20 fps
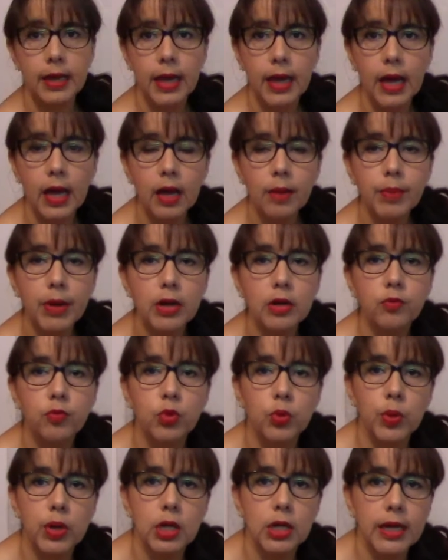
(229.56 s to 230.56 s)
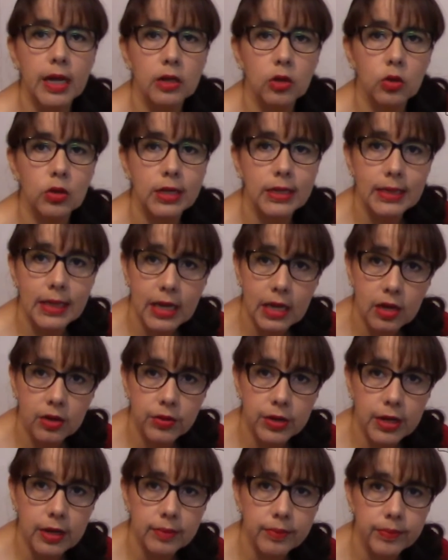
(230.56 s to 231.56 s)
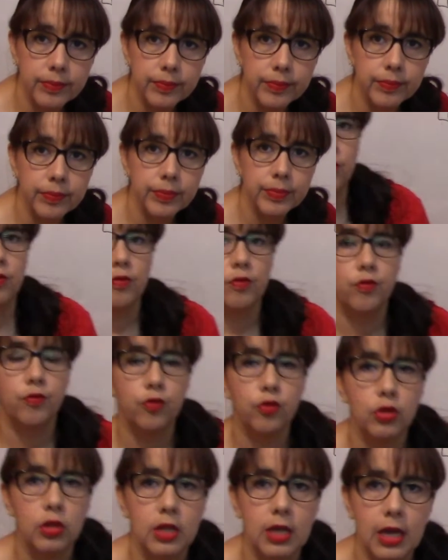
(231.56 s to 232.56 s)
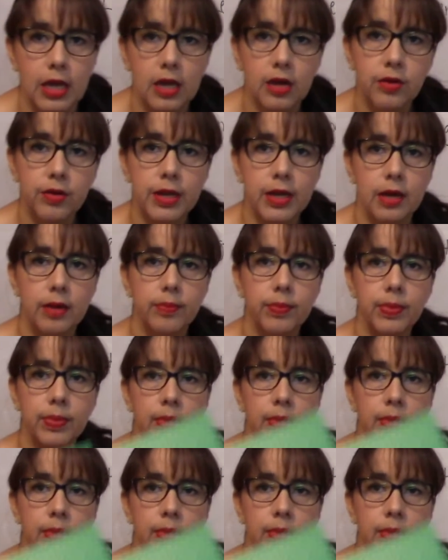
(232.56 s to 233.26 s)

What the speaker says: How about if we want to calculate area? For the area,